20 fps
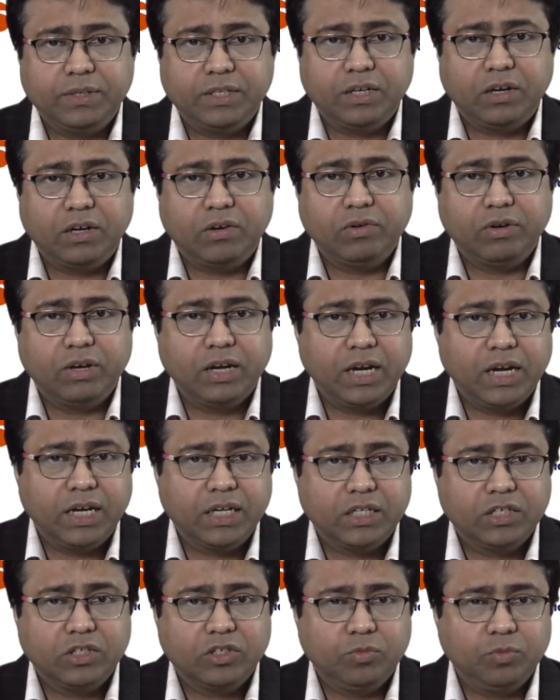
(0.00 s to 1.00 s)
as an
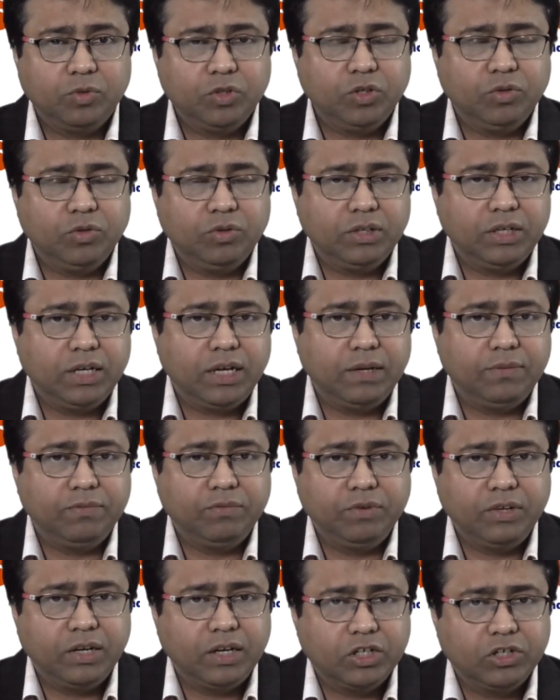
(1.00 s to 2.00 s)
outliers. So most of the
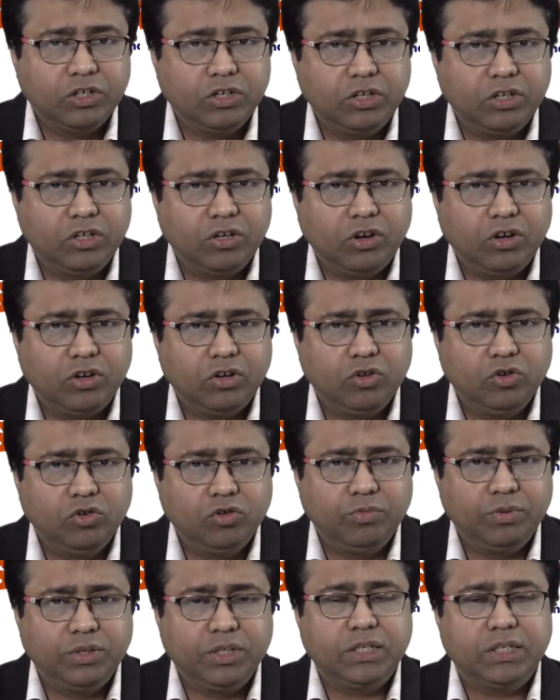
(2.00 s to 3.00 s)
time we are actually not
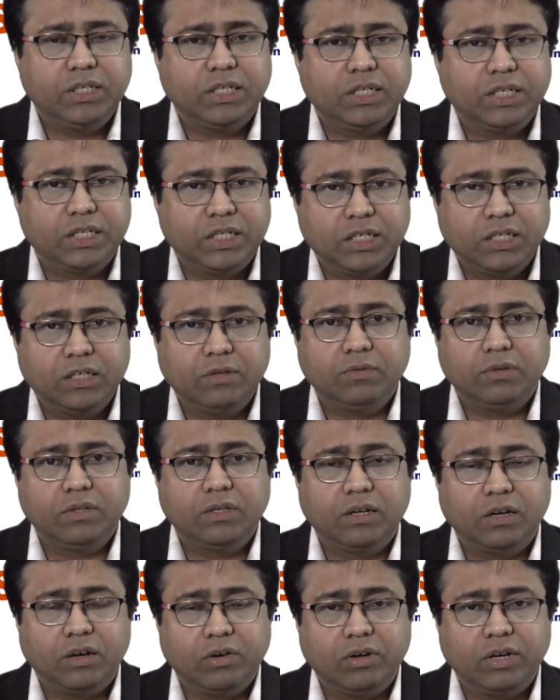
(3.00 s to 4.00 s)
too much interested about
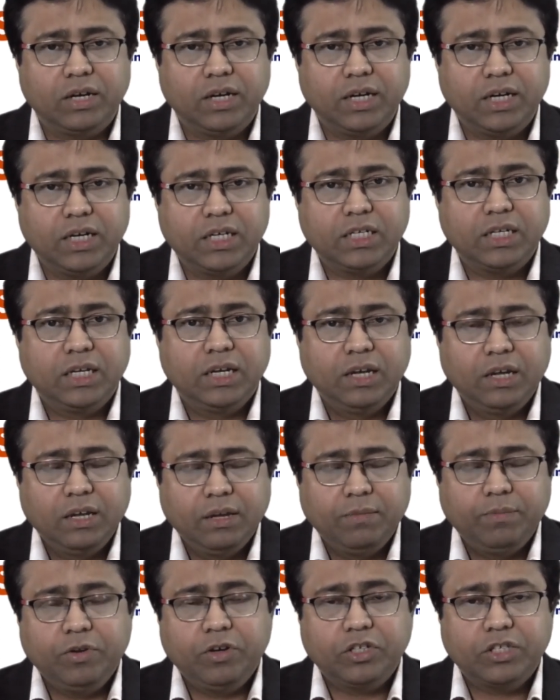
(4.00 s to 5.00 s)
the outliers,
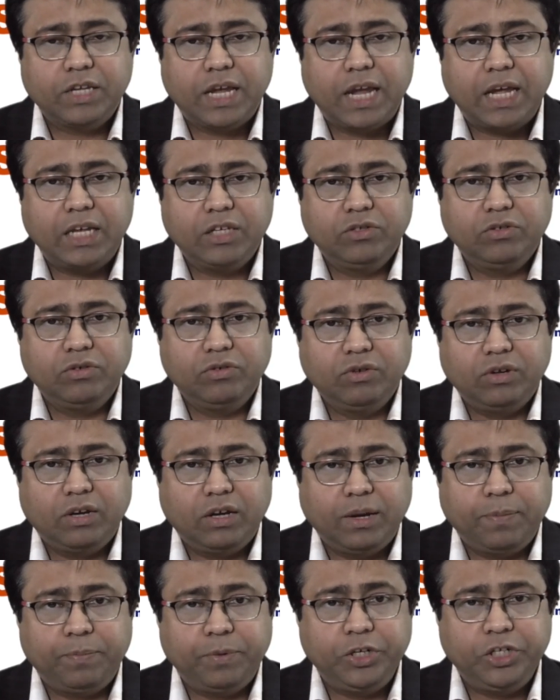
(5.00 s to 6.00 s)
because as you
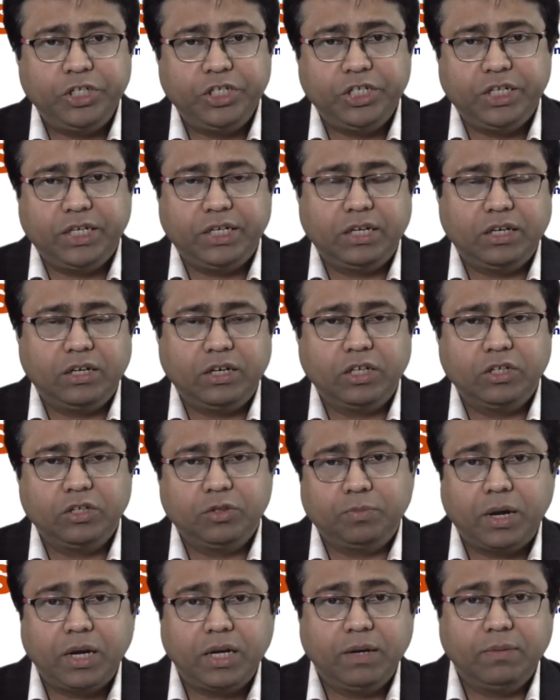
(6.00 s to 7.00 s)
appreciate and as you
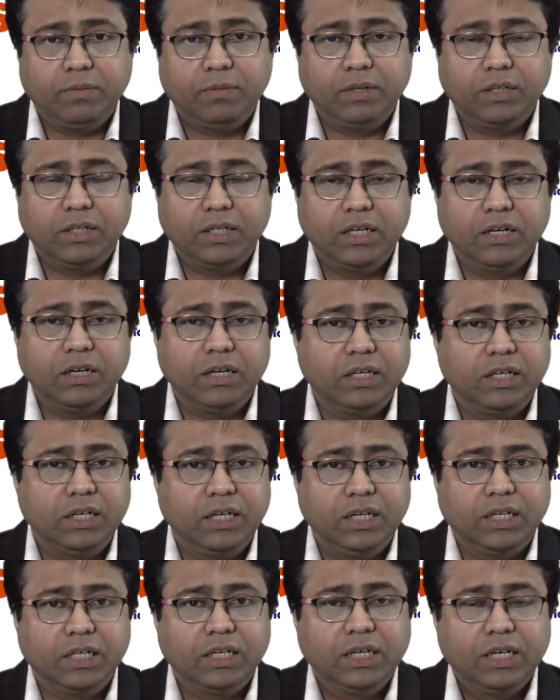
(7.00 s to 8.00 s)
might have learned
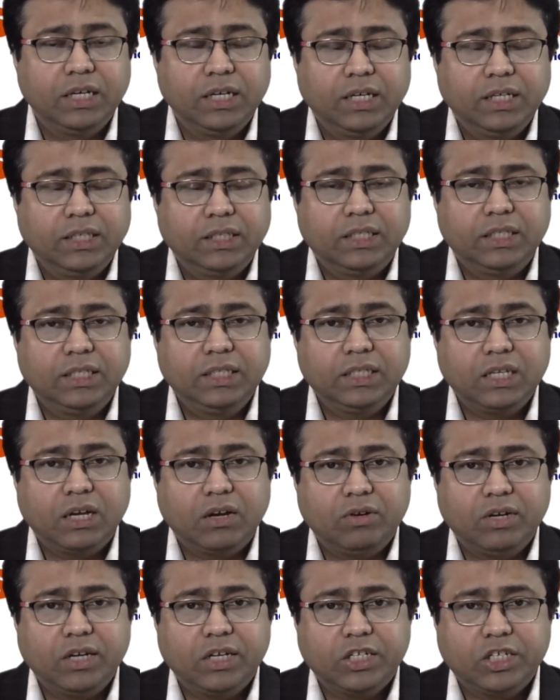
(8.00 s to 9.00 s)
earlier, that this
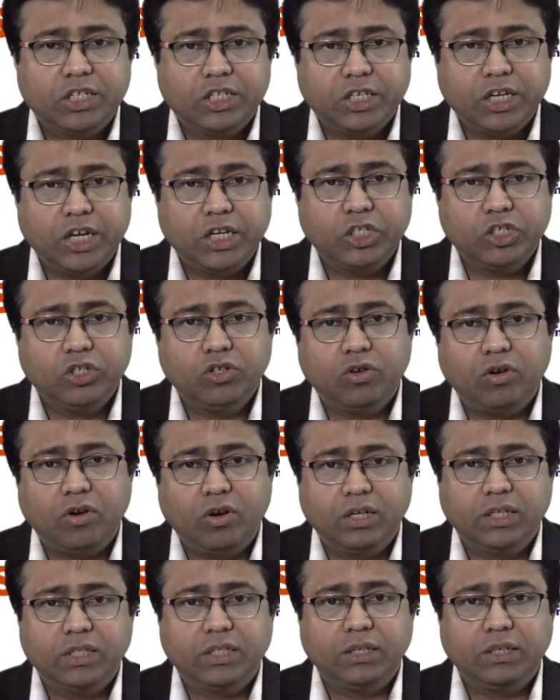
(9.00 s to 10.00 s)
outliers tends to
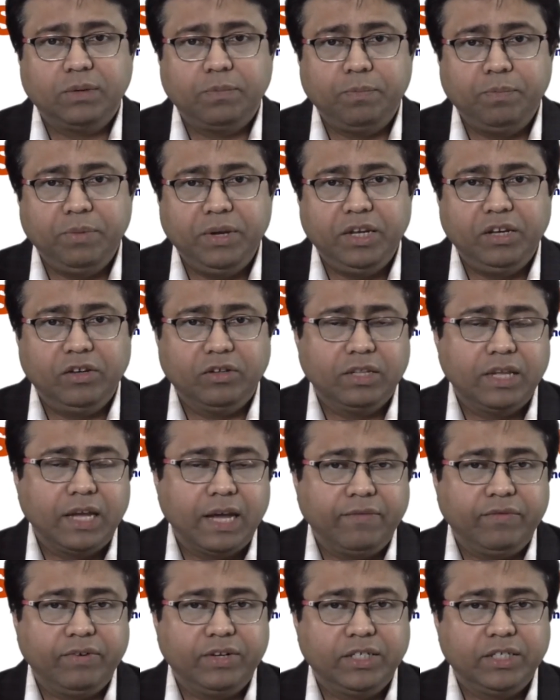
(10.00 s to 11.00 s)
alter the mean or the
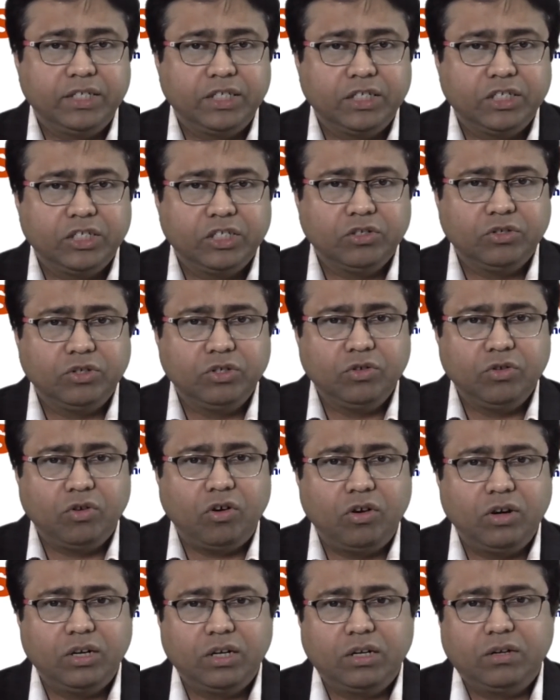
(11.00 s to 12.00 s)
average and is going to
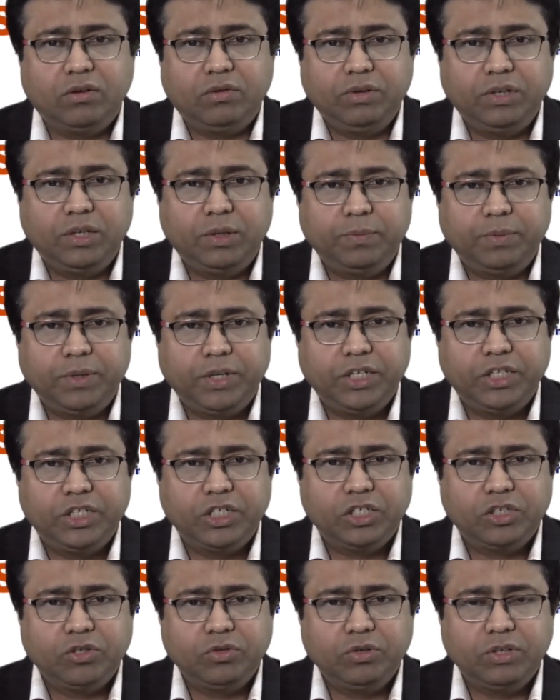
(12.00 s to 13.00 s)
alter our
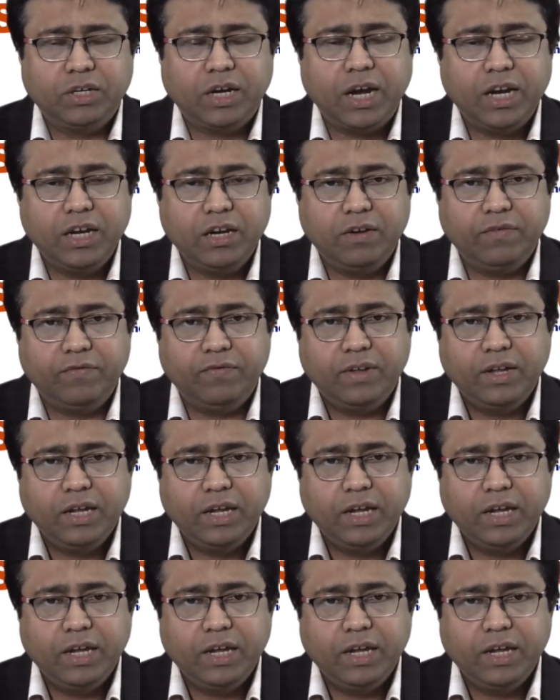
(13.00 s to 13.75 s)
interpretation. So you kind of